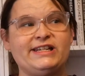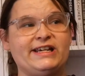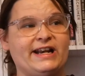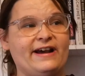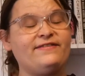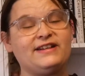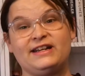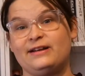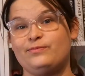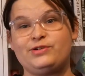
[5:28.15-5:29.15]
DNF'd
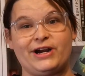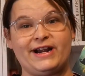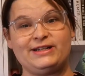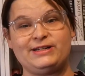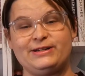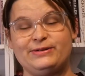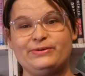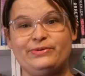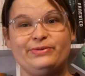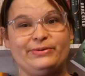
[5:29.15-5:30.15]
and am trying
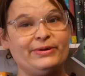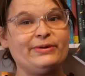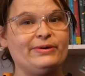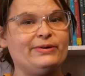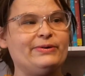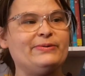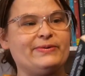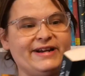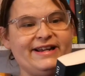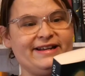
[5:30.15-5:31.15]
to
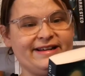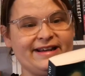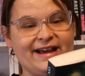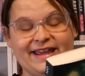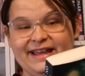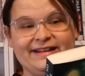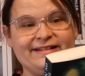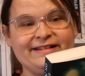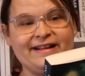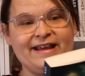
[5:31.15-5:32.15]
read again.